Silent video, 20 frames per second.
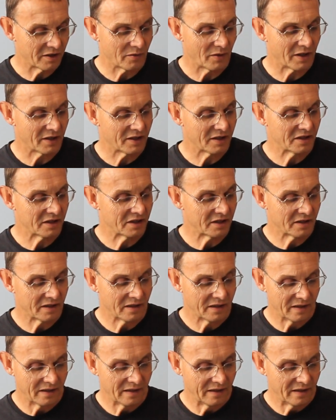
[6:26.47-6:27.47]
two others,
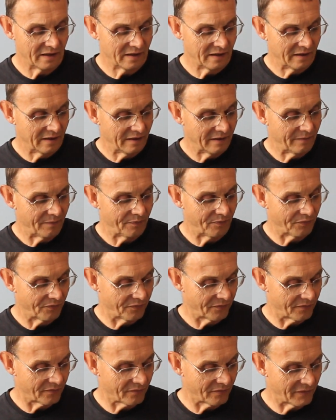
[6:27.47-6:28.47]

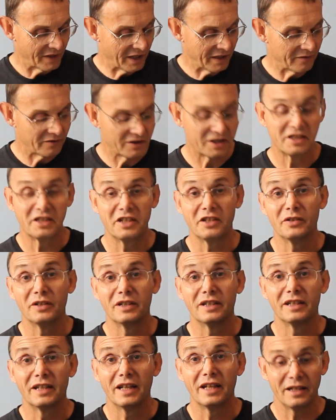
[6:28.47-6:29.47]
Dave
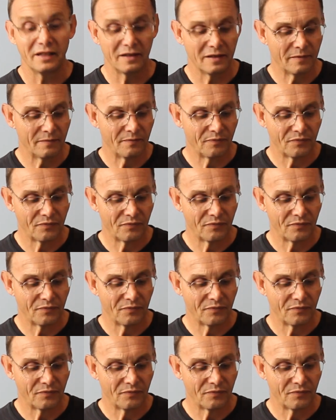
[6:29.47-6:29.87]
Stewart there.